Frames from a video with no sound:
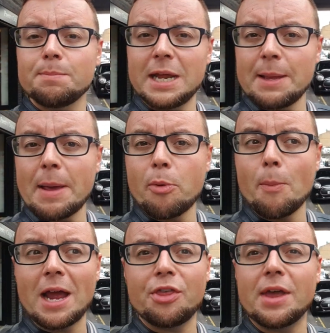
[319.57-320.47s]
many people
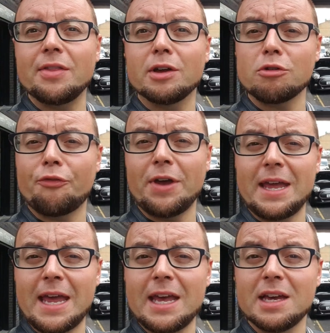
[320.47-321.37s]
may think that graffiti